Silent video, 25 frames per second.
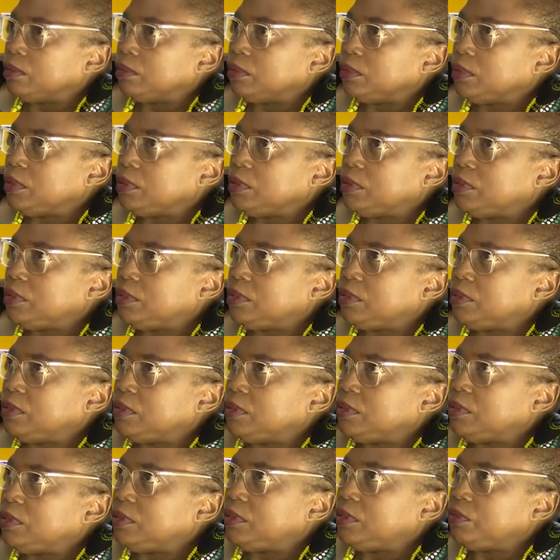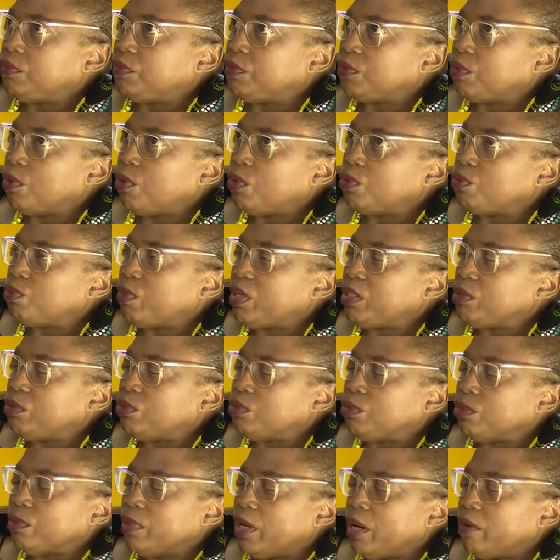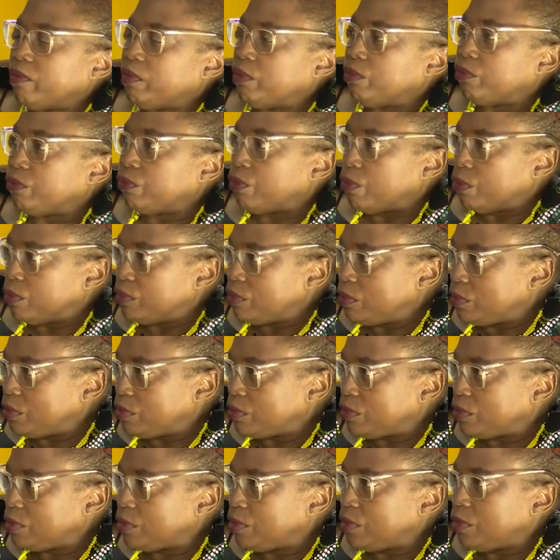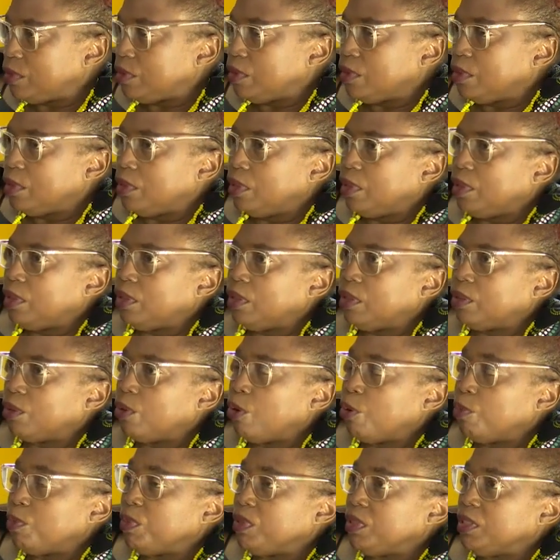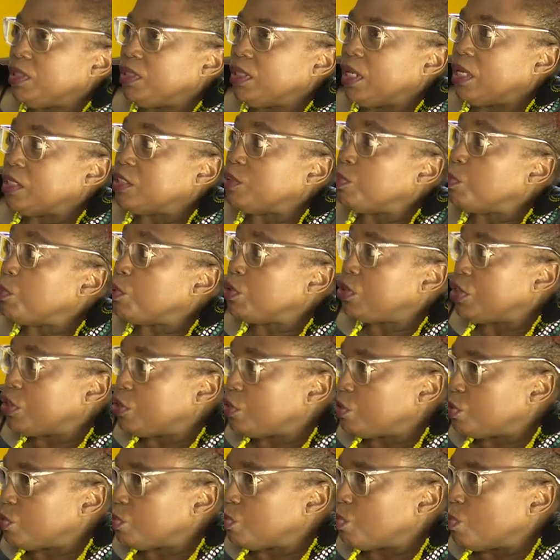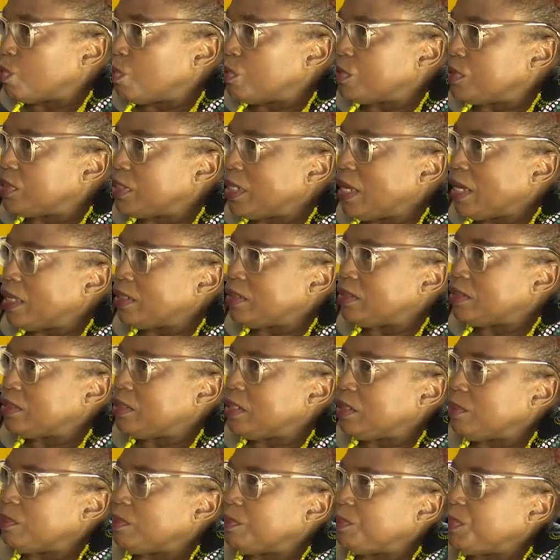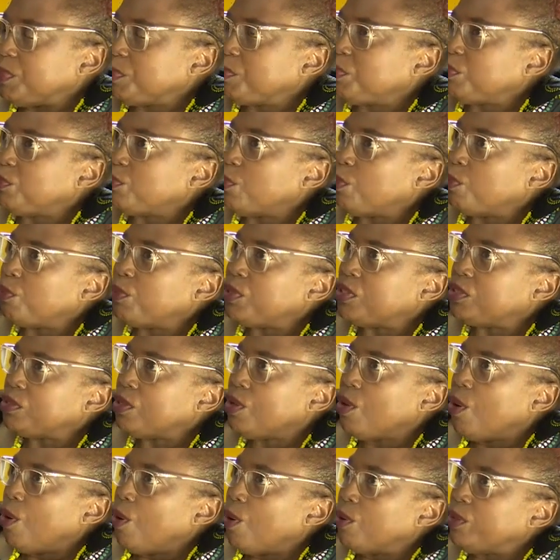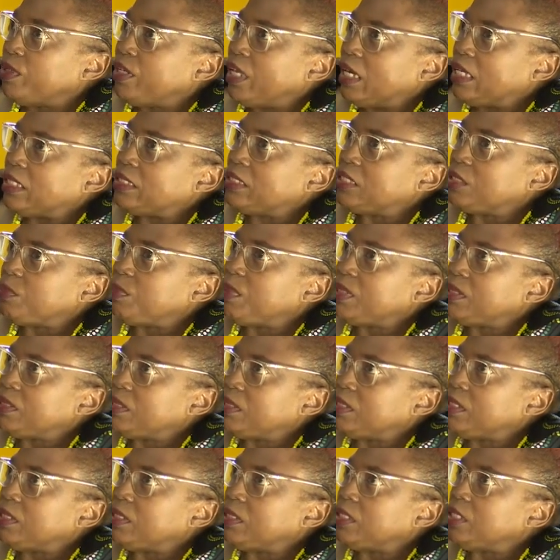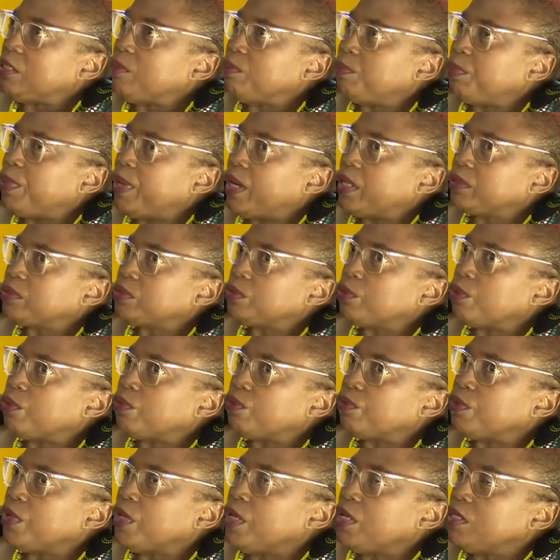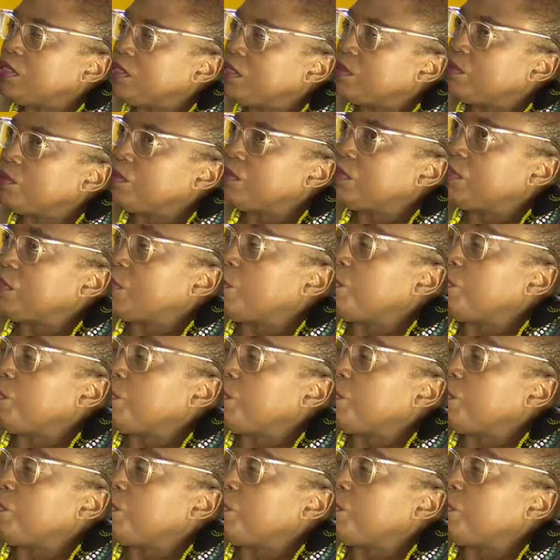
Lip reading: It's difficult when you don't have the funds coming in as much as you want, and then people always underestimate the impact of sickle cell